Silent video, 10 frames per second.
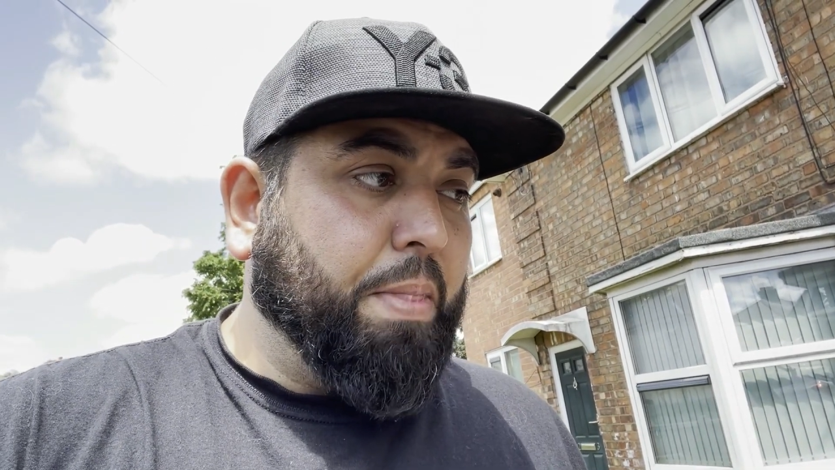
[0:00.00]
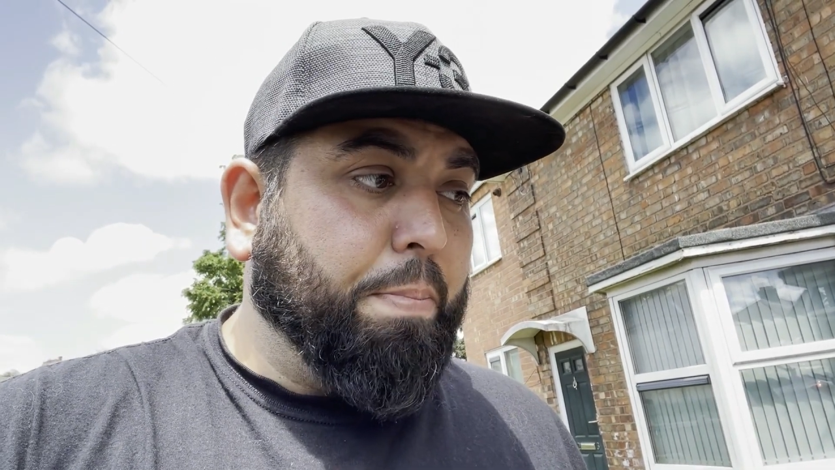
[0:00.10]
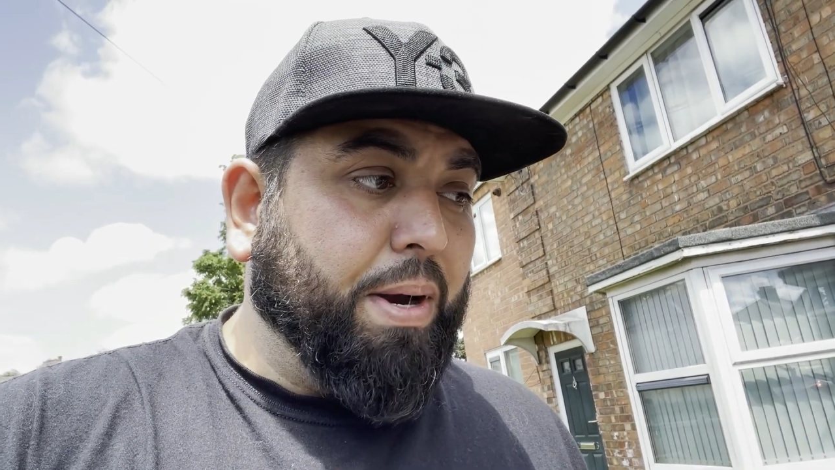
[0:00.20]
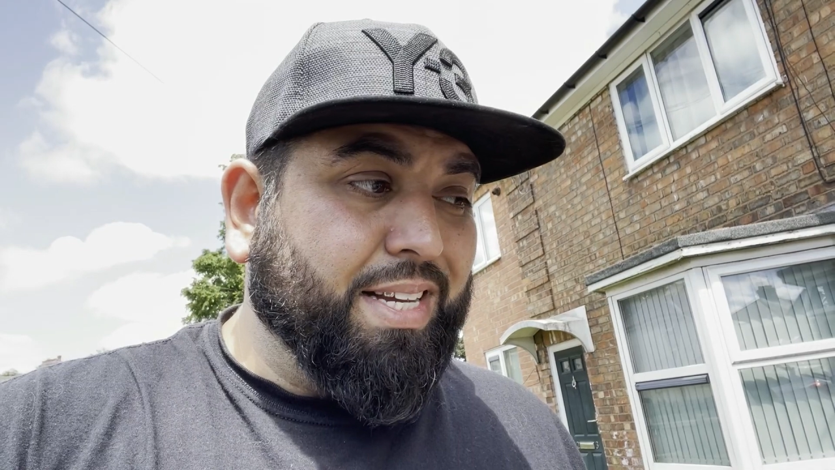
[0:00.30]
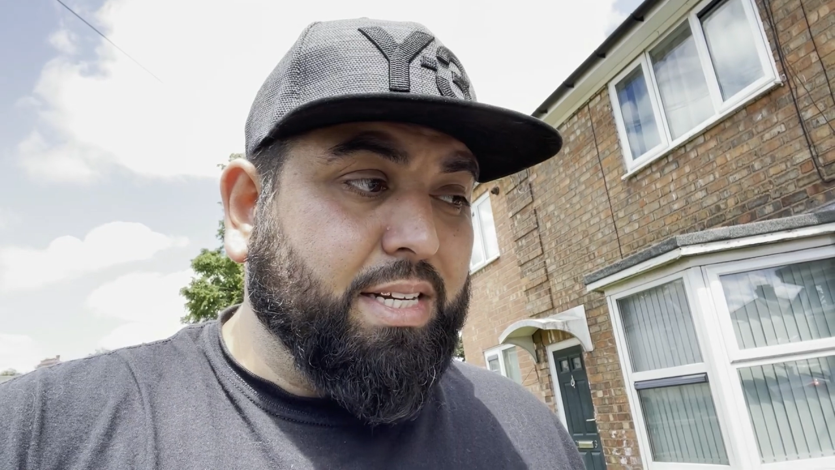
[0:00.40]

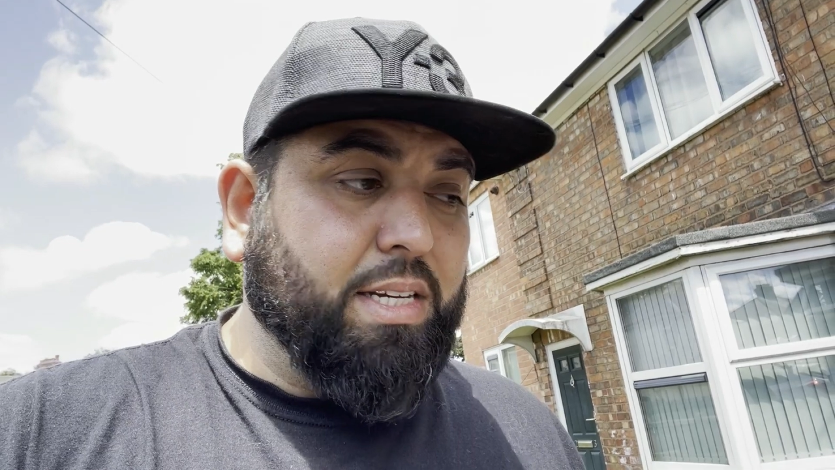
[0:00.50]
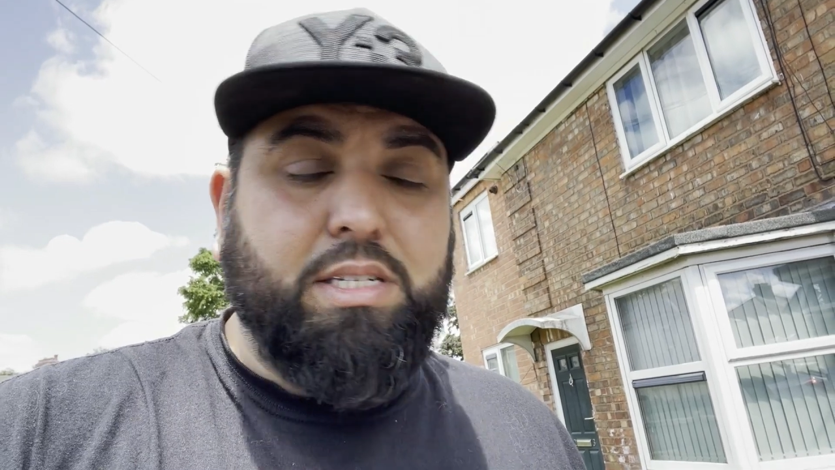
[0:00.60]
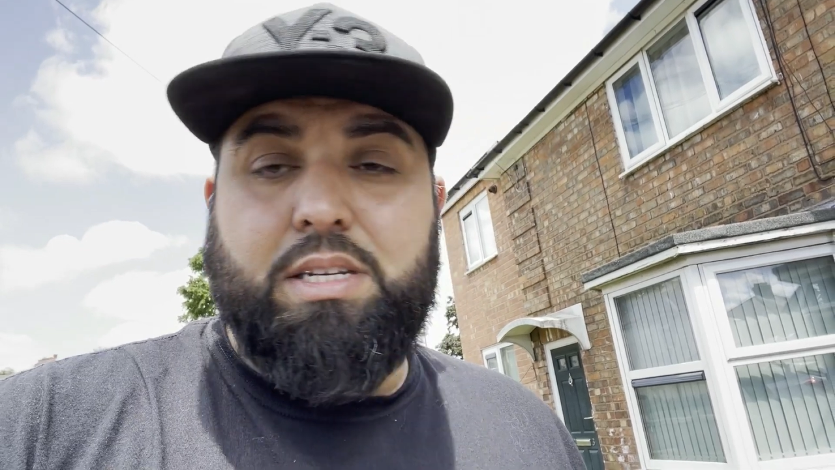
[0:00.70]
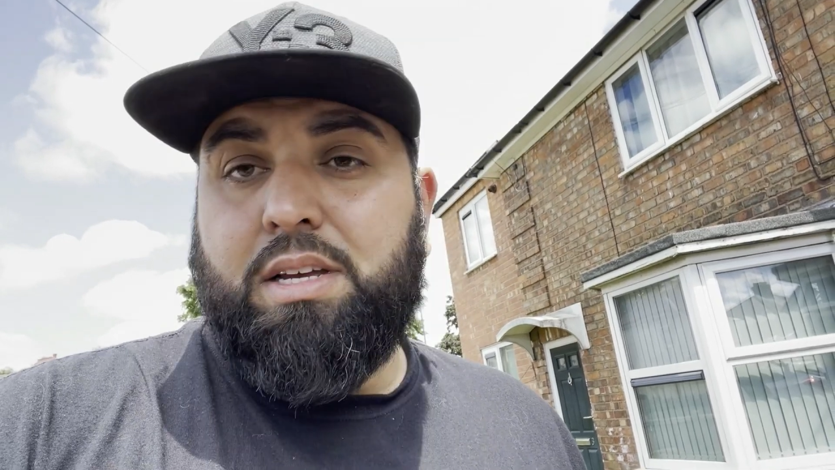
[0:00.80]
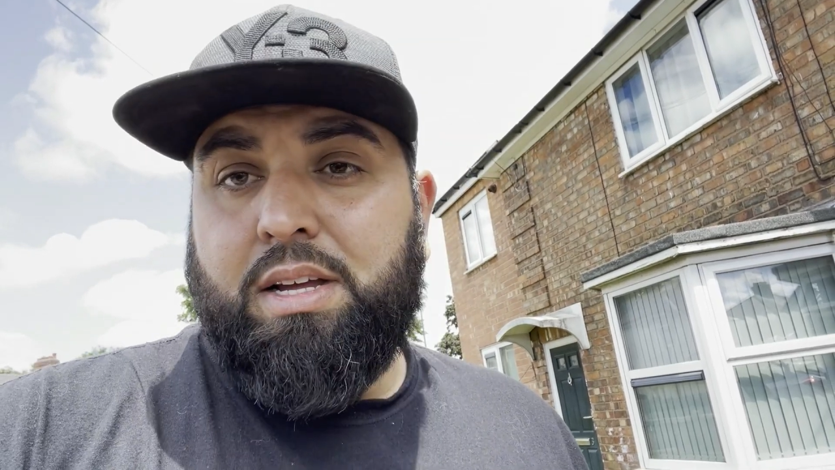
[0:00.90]

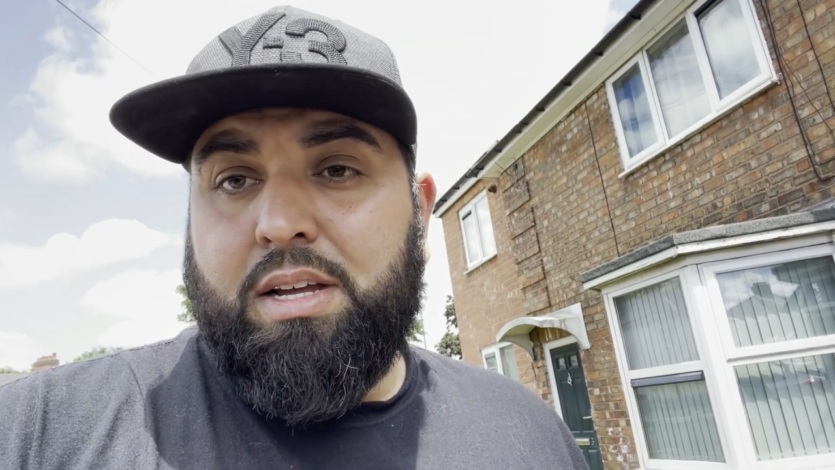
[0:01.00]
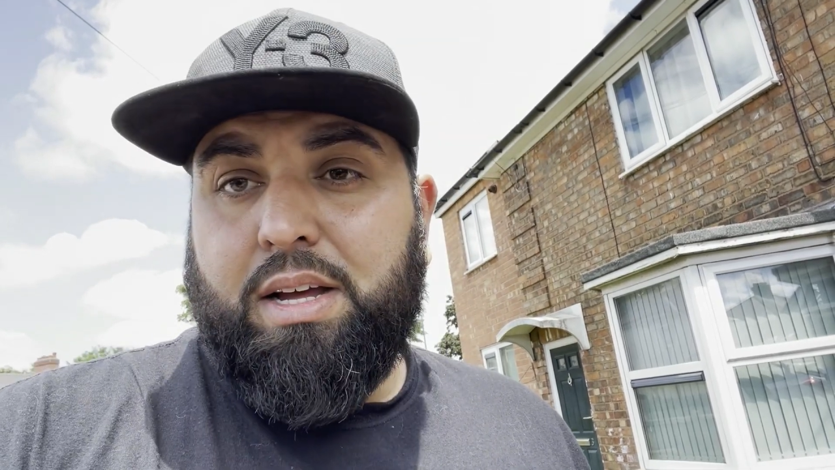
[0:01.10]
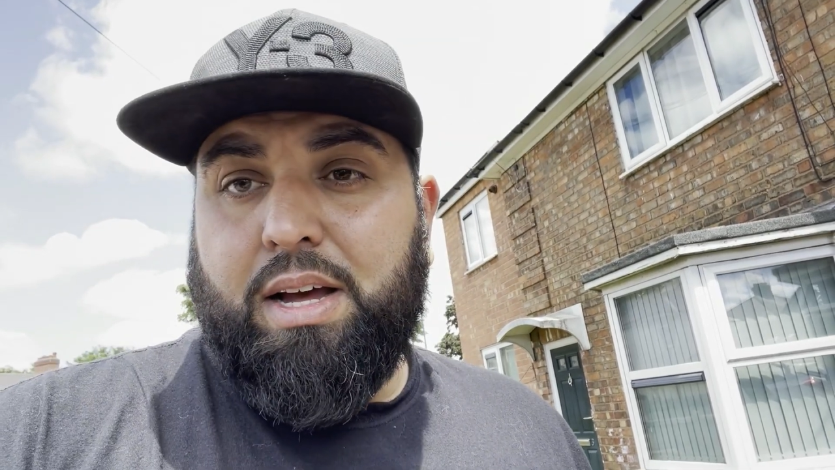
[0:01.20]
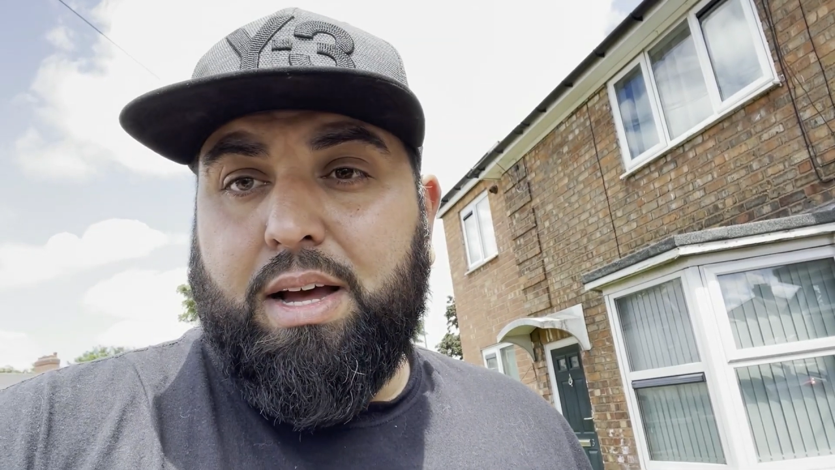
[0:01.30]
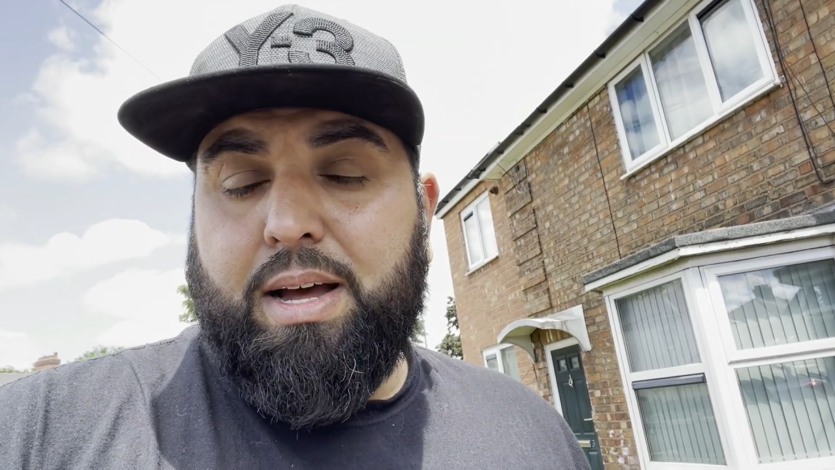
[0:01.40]
plastics
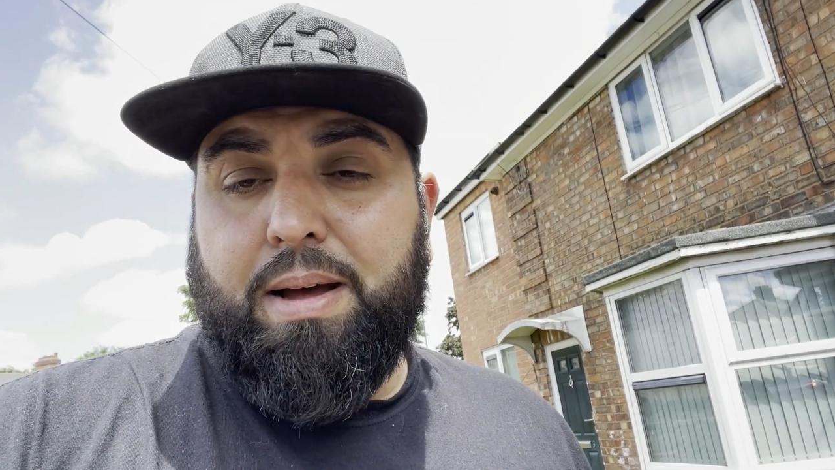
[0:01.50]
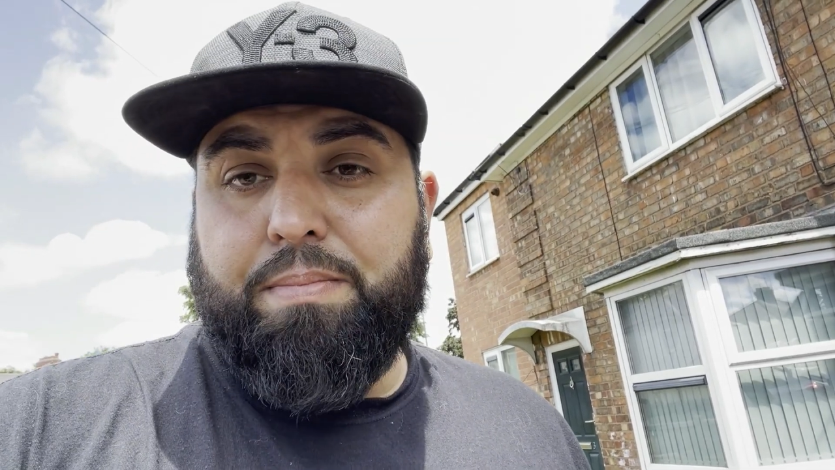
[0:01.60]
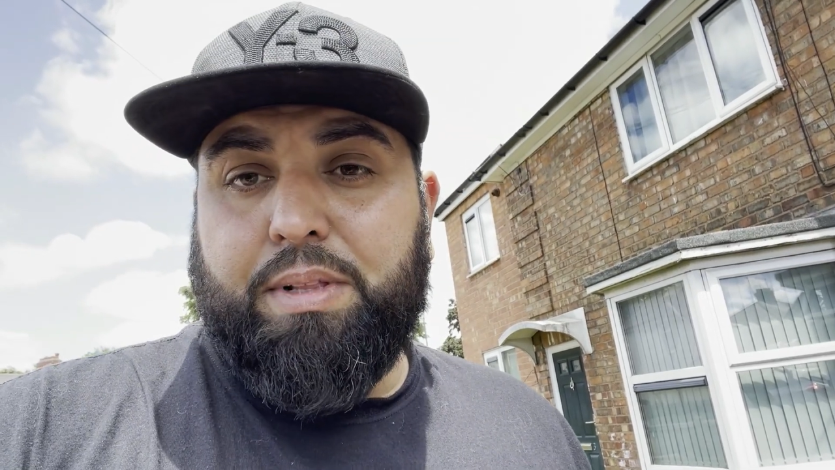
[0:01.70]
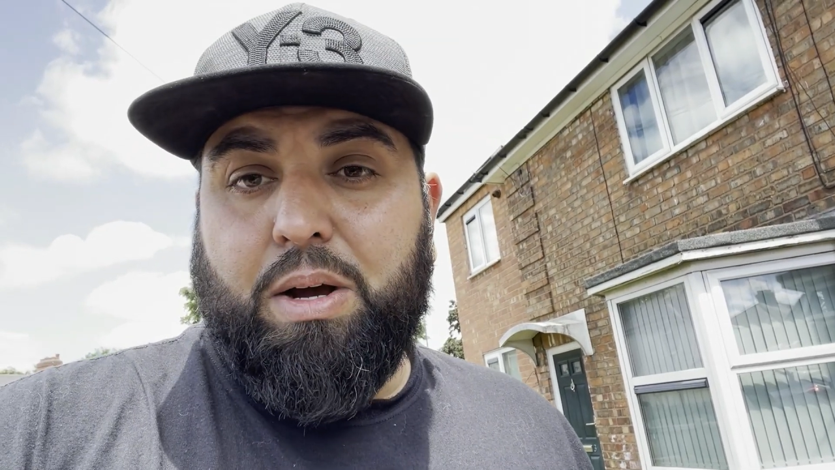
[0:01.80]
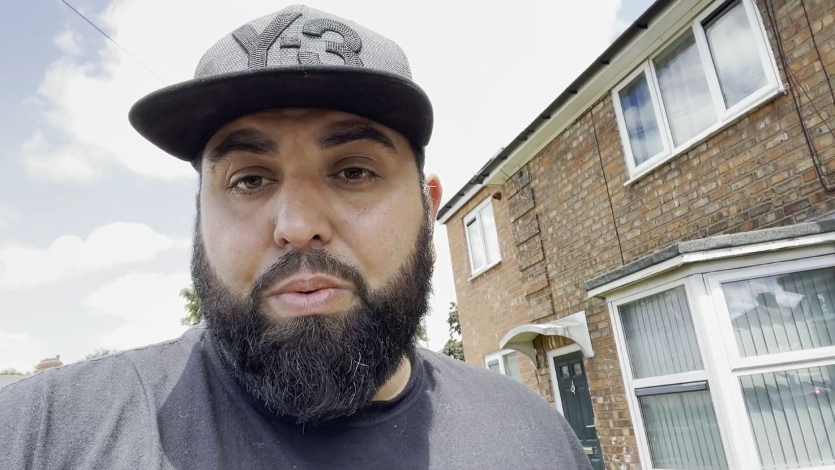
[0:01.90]

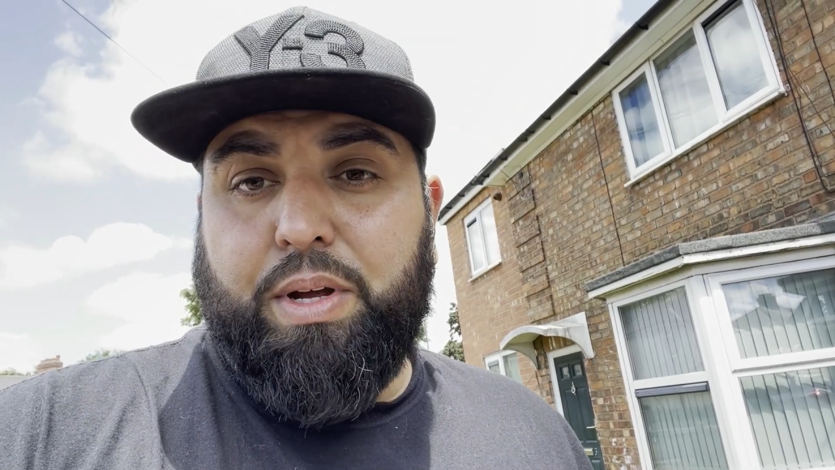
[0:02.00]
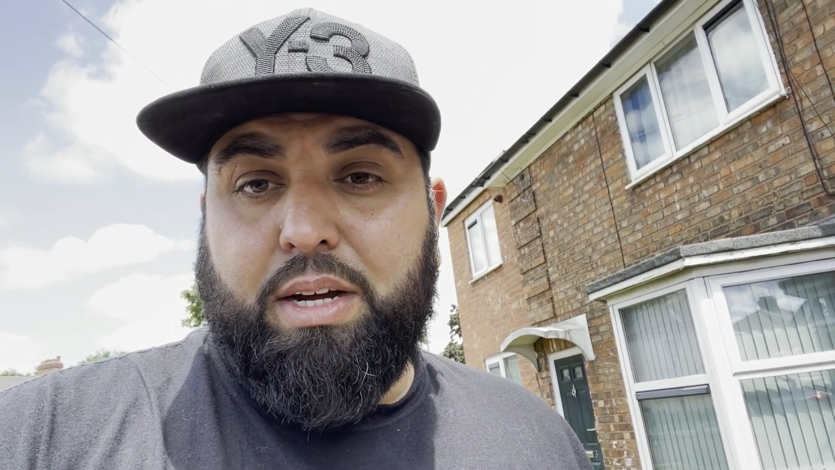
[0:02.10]
that we're